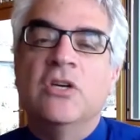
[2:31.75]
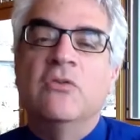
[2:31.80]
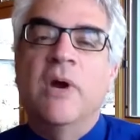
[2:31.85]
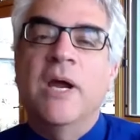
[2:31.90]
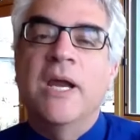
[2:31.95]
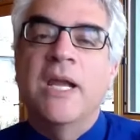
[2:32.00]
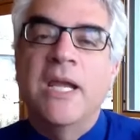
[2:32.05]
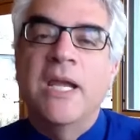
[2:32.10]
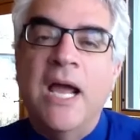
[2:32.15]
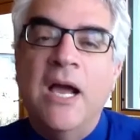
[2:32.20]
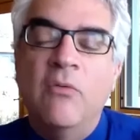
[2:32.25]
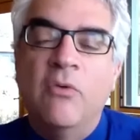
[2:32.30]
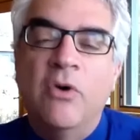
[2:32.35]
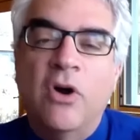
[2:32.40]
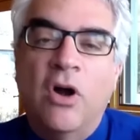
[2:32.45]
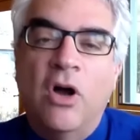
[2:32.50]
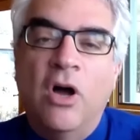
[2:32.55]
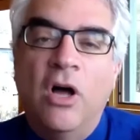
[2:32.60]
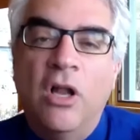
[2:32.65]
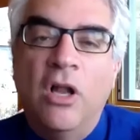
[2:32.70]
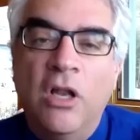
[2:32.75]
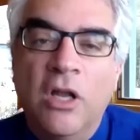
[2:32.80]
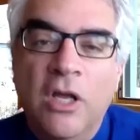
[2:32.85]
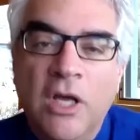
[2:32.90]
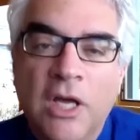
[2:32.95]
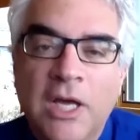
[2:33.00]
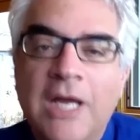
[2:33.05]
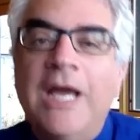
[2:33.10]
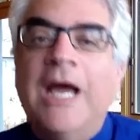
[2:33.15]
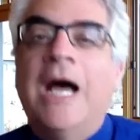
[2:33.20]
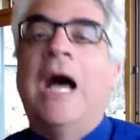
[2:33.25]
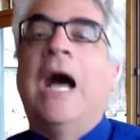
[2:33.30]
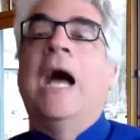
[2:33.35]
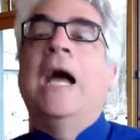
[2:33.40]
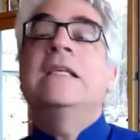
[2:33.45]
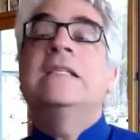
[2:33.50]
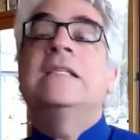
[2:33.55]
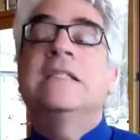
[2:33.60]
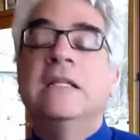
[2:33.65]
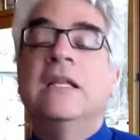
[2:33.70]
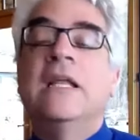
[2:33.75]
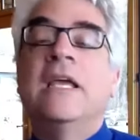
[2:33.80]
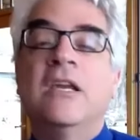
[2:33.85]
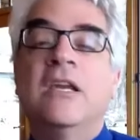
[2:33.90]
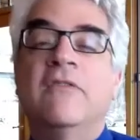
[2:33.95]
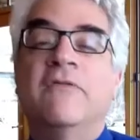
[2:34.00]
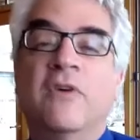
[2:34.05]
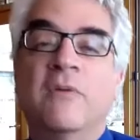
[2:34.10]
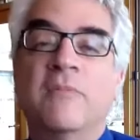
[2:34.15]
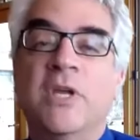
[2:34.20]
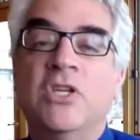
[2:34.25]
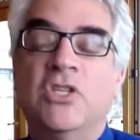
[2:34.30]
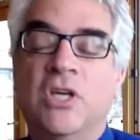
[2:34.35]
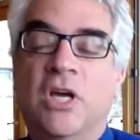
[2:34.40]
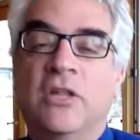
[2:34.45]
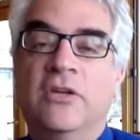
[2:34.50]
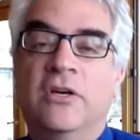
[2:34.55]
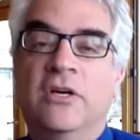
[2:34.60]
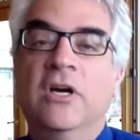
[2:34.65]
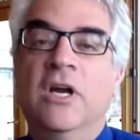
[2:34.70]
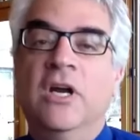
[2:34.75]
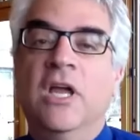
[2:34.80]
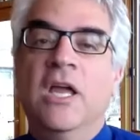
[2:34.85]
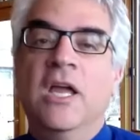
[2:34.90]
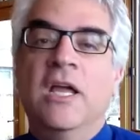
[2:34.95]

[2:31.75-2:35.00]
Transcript: Right now, we're all isolated from each other,